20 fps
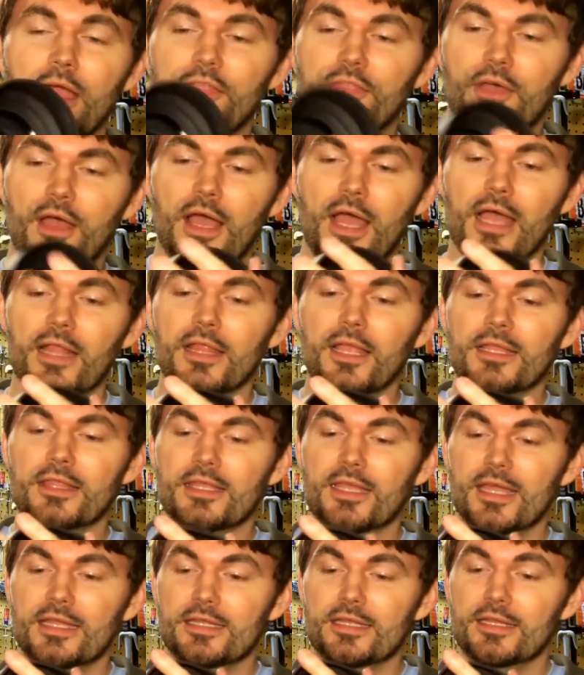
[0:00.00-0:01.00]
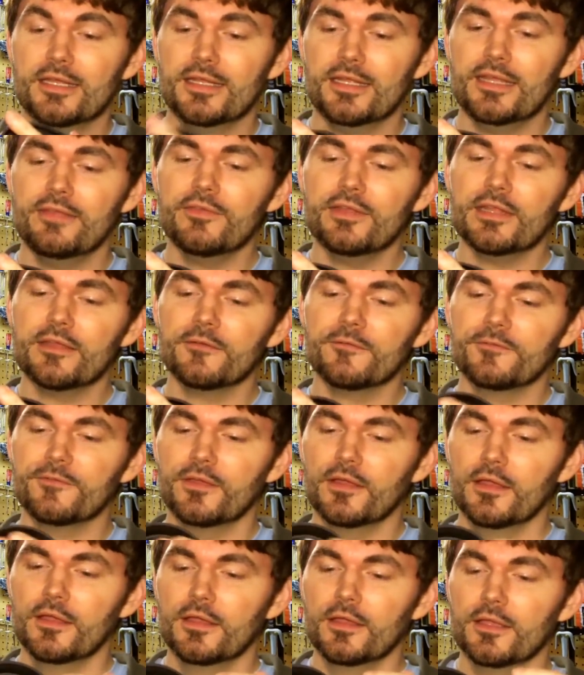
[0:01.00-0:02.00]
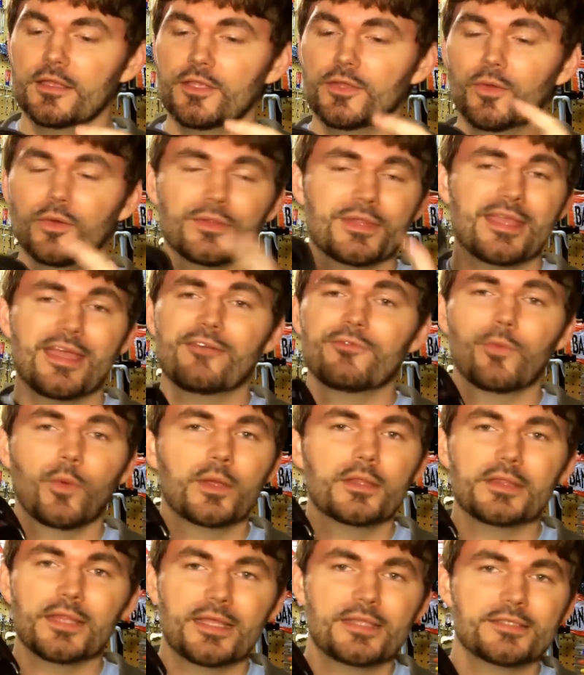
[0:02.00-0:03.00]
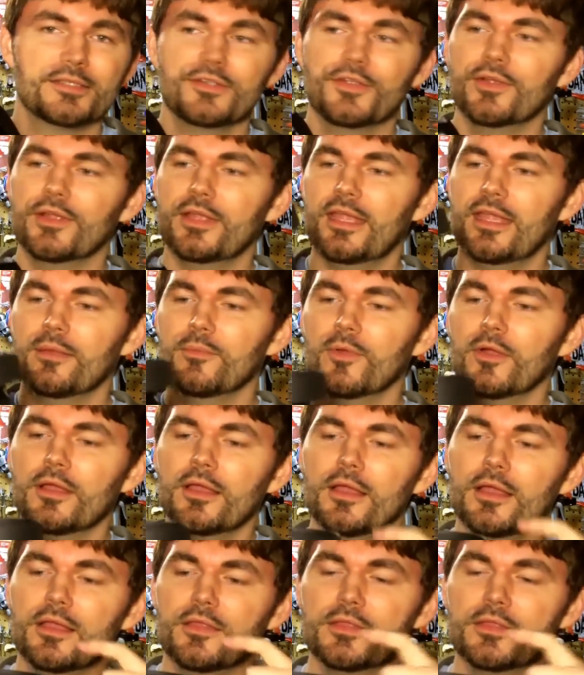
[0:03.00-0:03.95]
I like the idea, and even if you only have one lens on your camera,